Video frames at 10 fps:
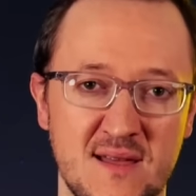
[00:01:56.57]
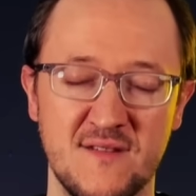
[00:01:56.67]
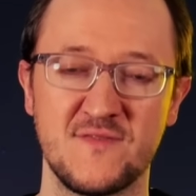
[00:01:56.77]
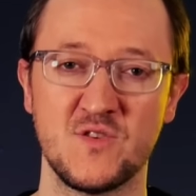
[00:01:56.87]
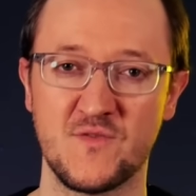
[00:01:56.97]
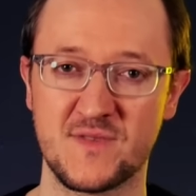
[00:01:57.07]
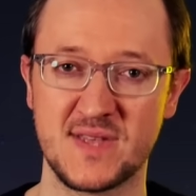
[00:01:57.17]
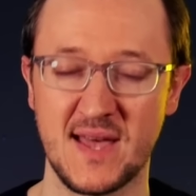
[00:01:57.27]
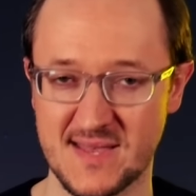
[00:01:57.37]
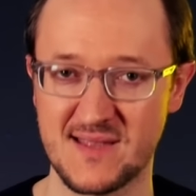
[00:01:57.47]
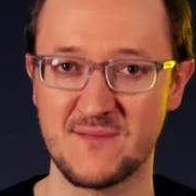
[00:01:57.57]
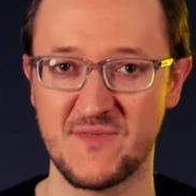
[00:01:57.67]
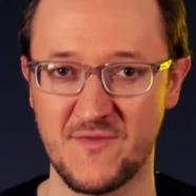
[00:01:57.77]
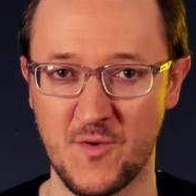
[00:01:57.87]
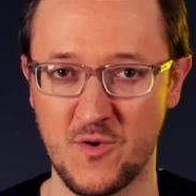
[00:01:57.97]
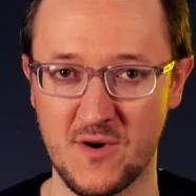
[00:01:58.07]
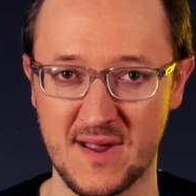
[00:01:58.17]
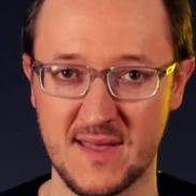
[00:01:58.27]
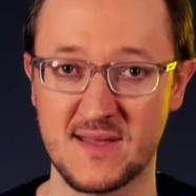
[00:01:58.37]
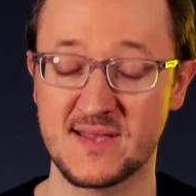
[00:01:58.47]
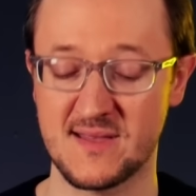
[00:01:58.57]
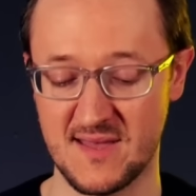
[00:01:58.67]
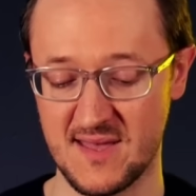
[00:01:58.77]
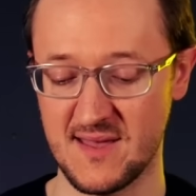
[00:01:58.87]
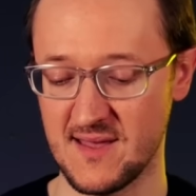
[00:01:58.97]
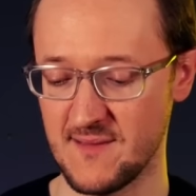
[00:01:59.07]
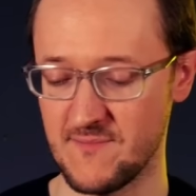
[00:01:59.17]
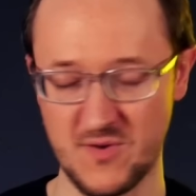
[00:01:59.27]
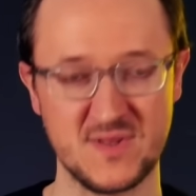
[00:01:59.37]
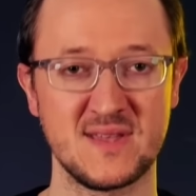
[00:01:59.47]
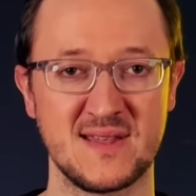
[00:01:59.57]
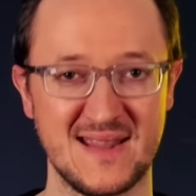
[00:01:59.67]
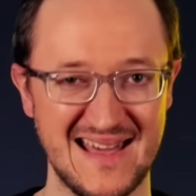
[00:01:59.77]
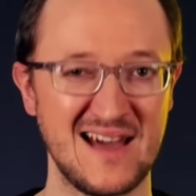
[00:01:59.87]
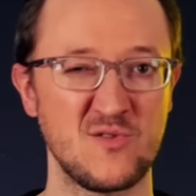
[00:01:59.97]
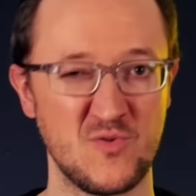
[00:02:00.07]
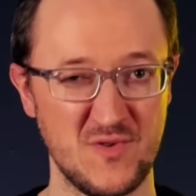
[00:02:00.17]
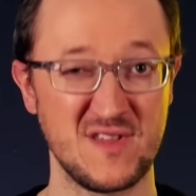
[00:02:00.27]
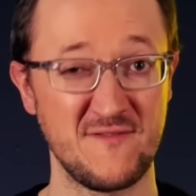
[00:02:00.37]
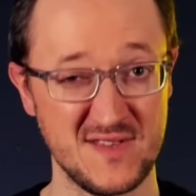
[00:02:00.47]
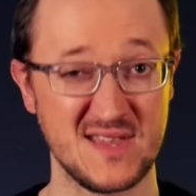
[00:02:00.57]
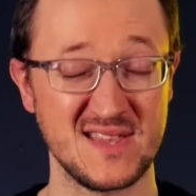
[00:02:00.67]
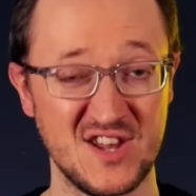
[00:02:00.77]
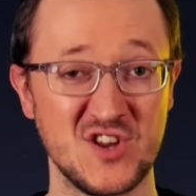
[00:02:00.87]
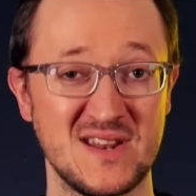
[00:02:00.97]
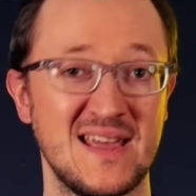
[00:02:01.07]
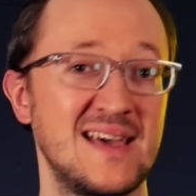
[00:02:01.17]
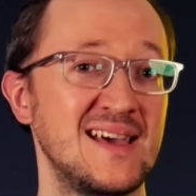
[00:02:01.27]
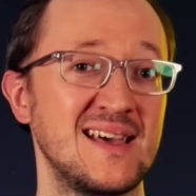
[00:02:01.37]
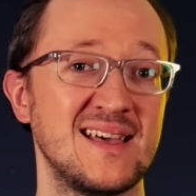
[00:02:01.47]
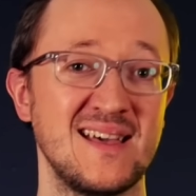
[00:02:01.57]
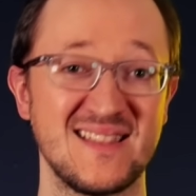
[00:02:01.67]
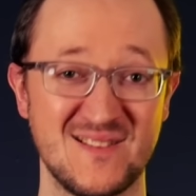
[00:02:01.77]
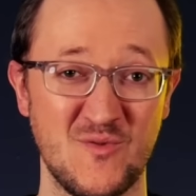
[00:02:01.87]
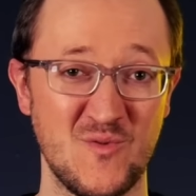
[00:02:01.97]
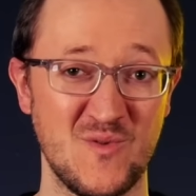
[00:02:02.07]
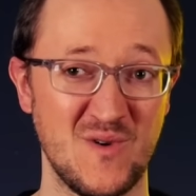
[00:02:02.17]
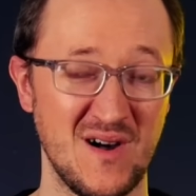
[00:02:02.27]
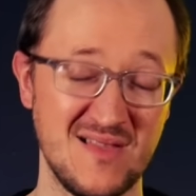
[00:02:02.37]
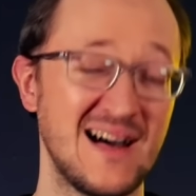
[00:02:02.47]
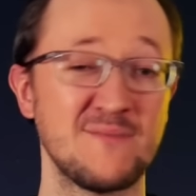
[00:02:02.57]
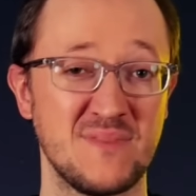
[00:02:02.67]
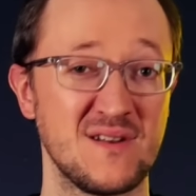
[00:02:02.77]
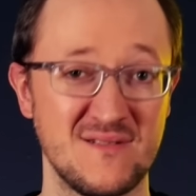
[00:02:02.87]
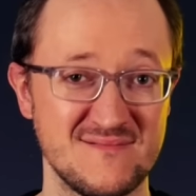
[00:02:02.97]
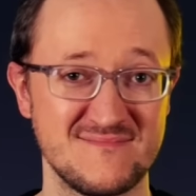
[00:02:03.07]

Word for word: And if you've tested it before against the built-in Godot 3D physics engine, it's a lot better.